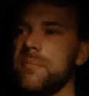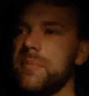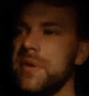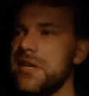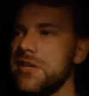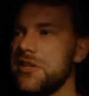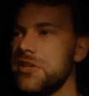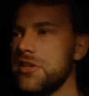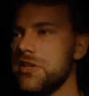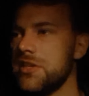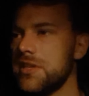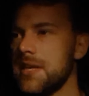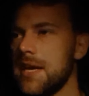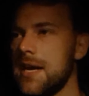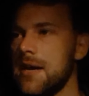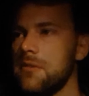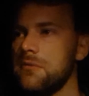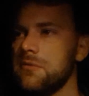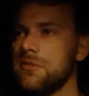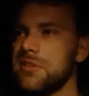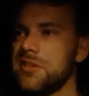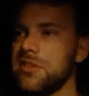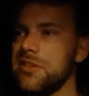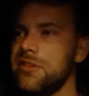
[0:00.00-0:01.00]
pictures
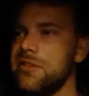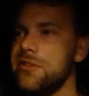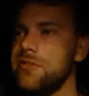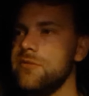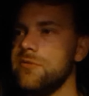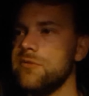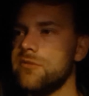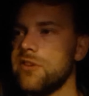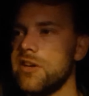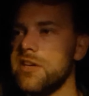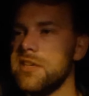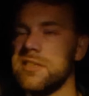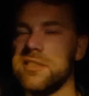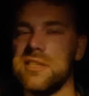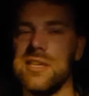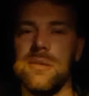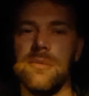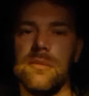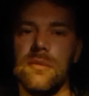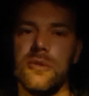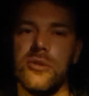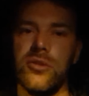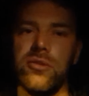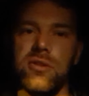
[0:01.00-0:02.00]
down to Great
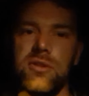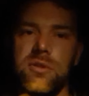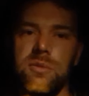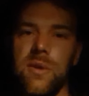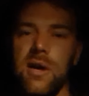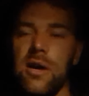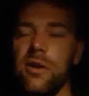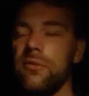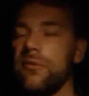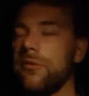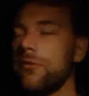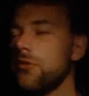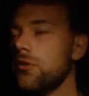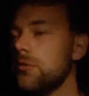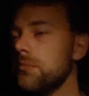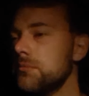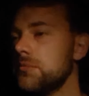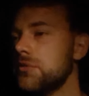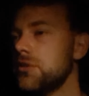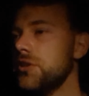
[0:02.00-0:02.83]
Staple Tor as well from,